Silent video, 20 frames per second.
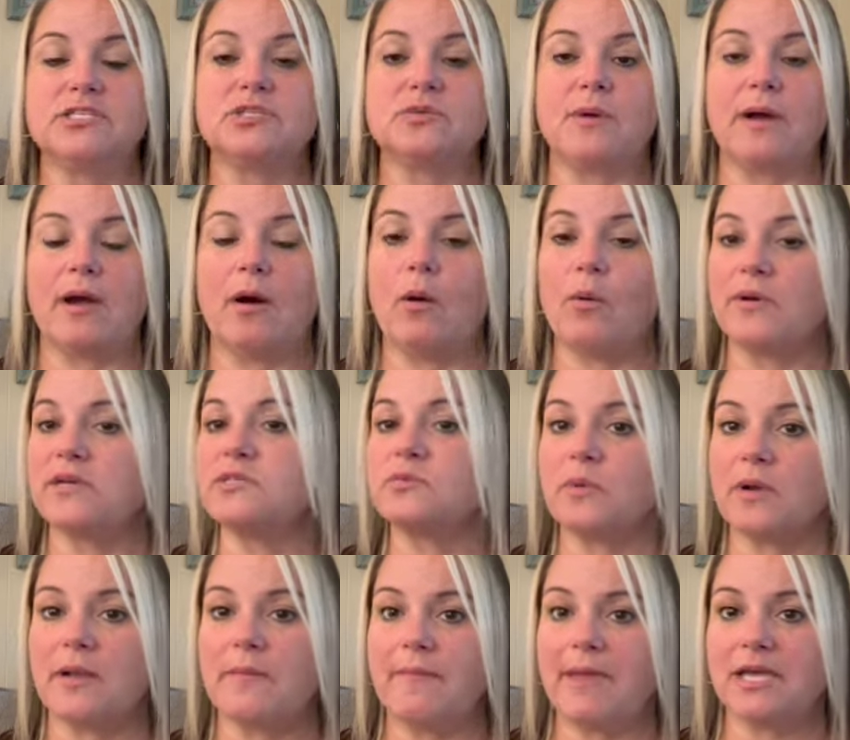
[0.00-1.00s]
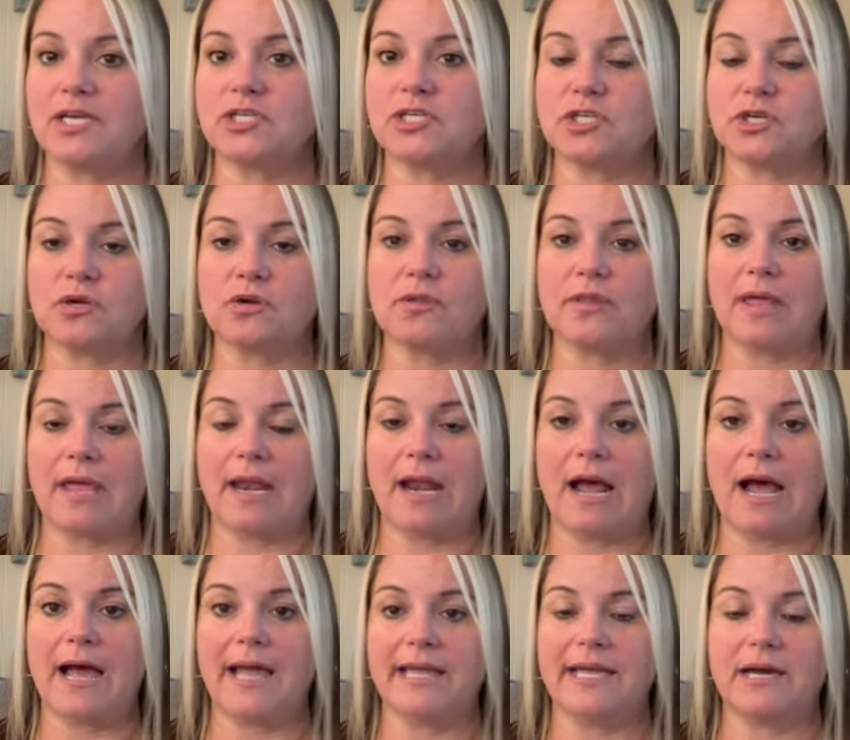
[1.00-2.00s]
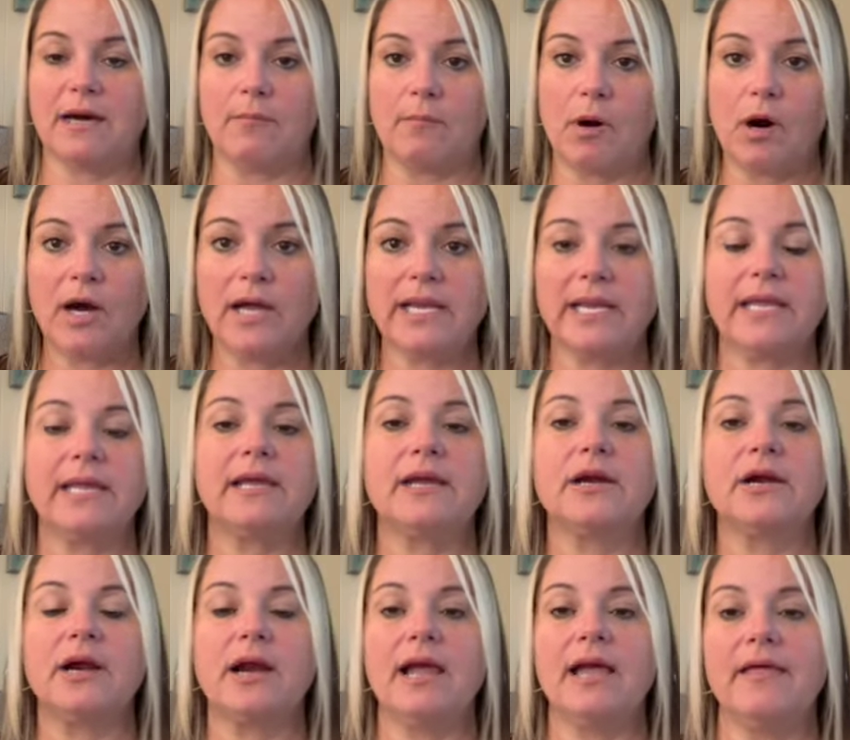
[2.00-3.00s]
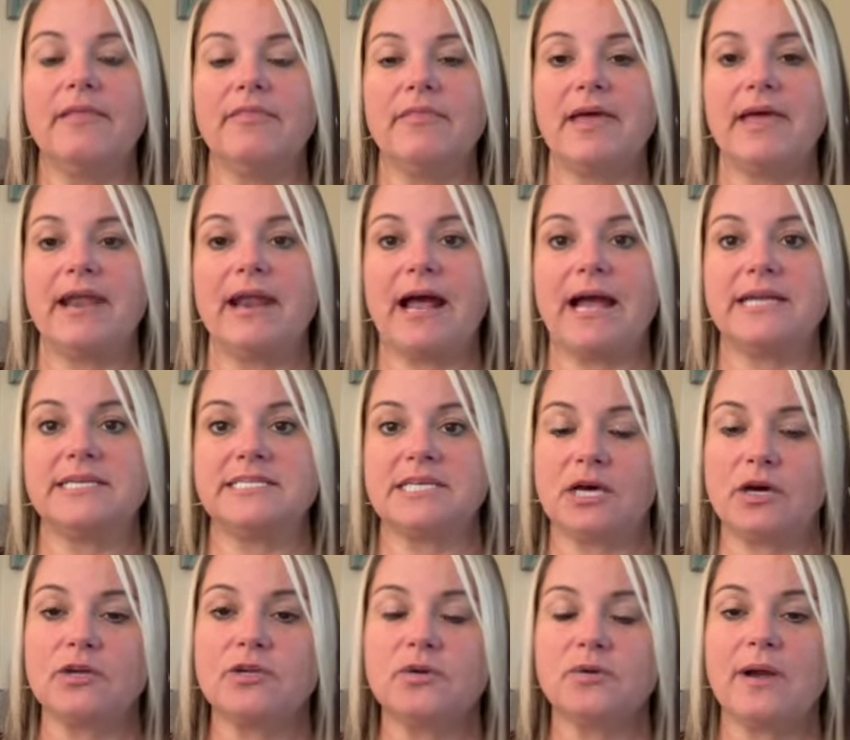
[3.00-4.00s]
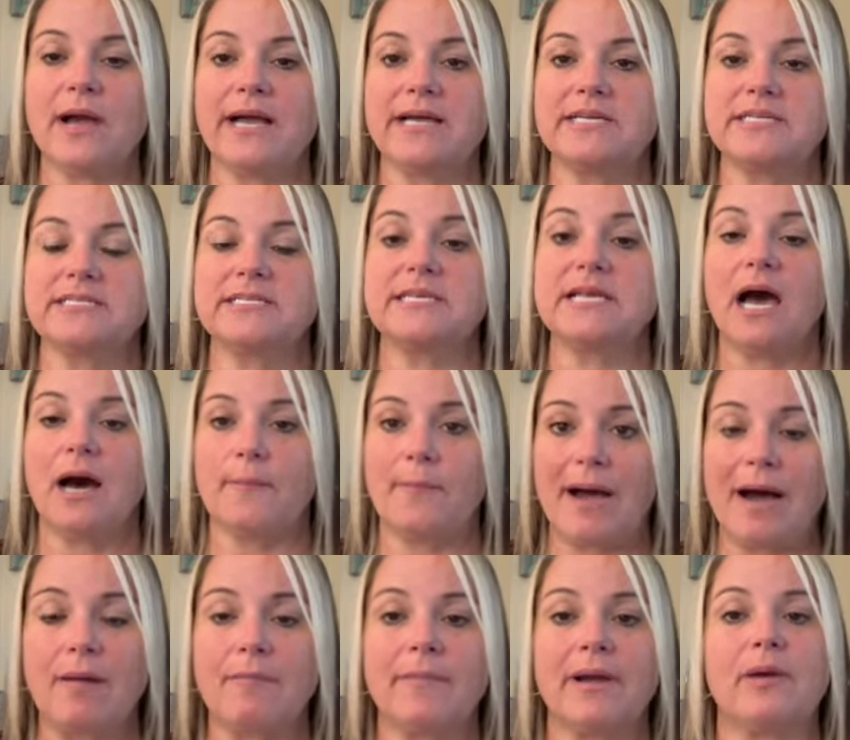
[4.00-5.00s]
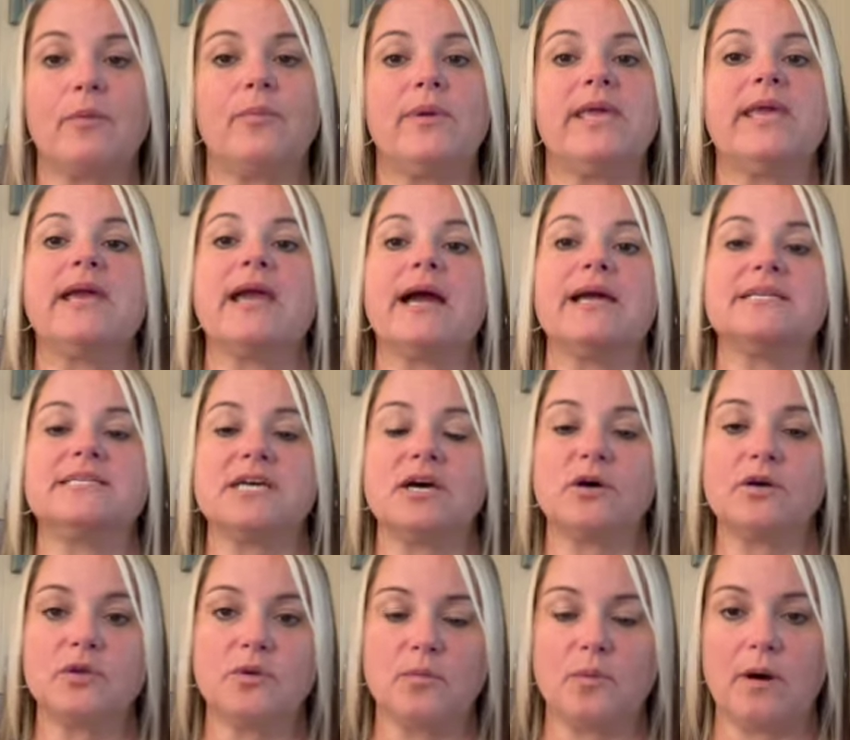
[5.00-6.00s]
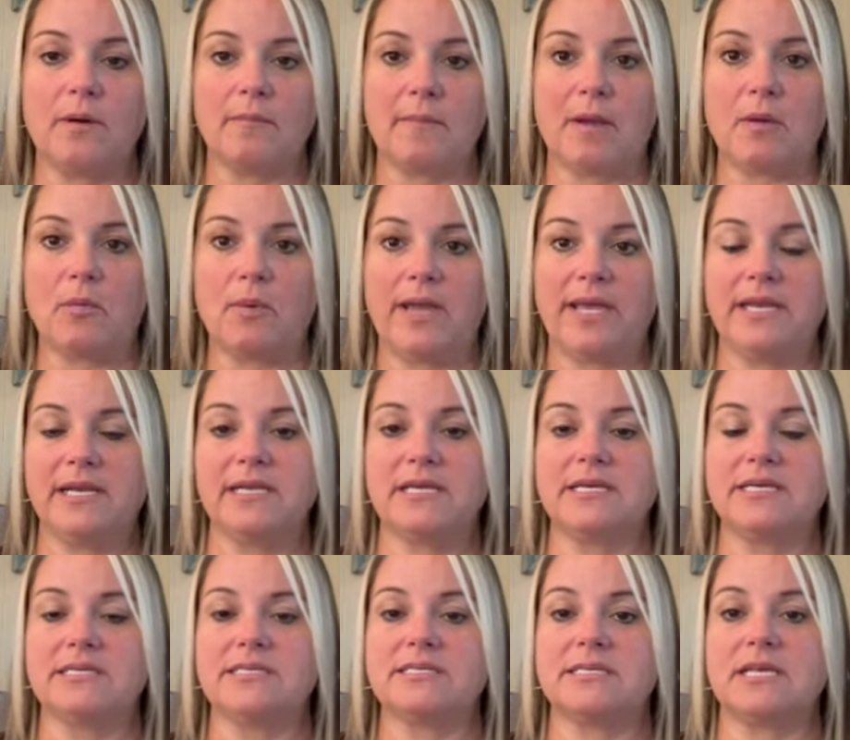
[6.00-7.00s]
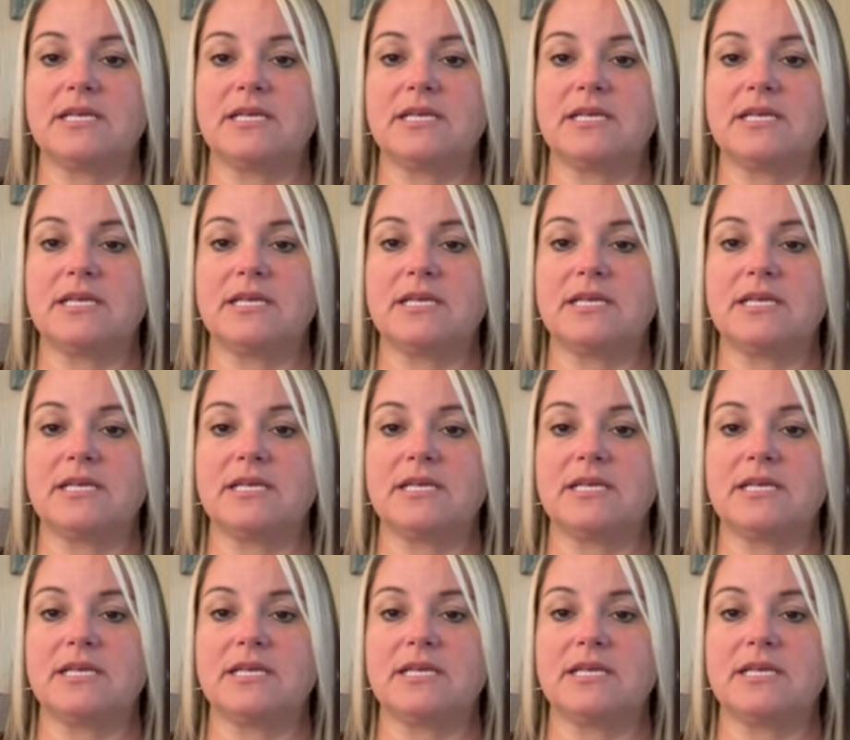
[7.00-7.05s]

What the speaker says: So I always want to make sure that I come on here and that I tell you guys about my week. I tell you what my weight is.